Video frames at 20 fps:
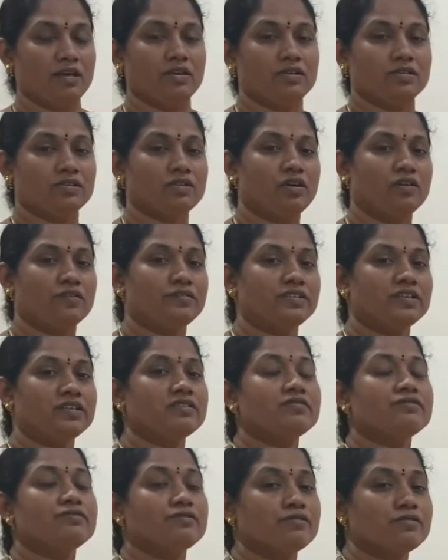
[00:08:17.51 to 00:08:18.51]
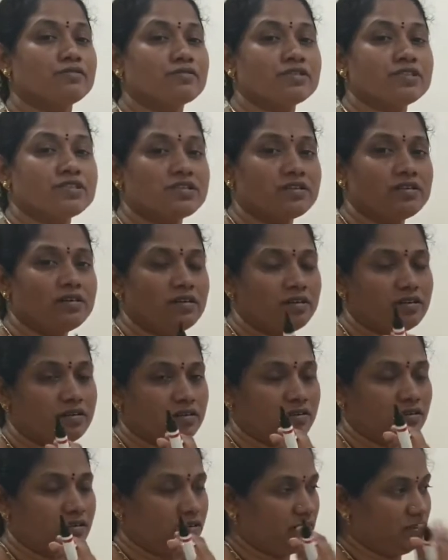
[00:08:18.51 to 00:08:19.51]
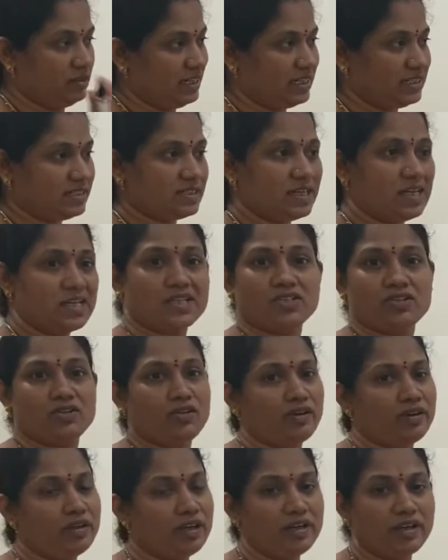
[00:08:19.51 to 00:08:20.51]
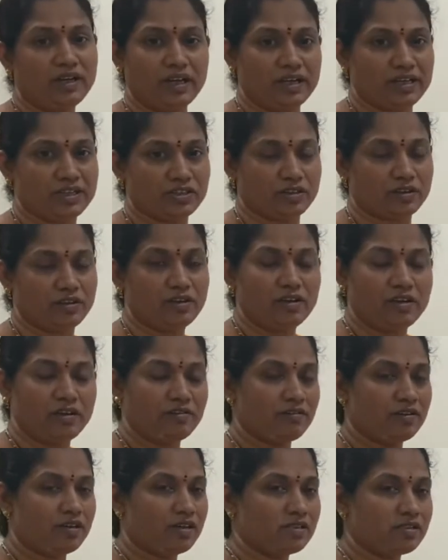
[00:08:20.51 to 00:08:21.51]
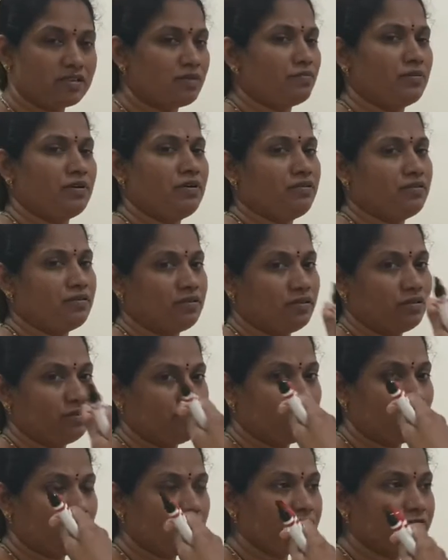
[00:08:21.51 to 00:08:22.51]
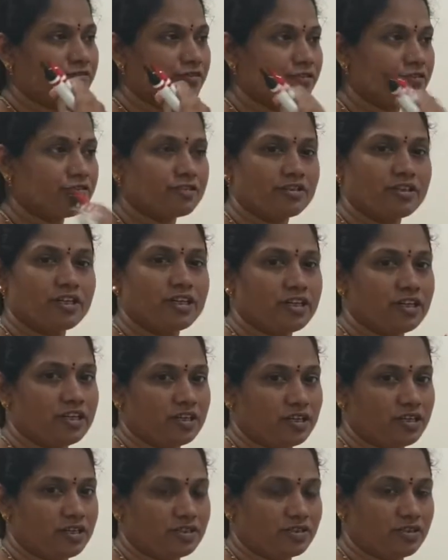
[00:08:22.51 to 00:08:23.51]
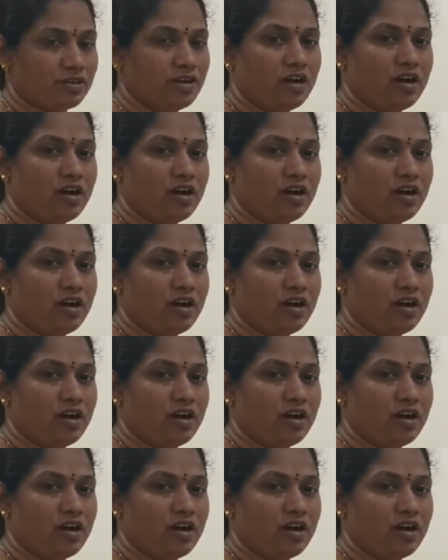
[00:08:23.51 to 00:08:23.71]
So after forced exhalation or inhalation. For example, during forced inhalation.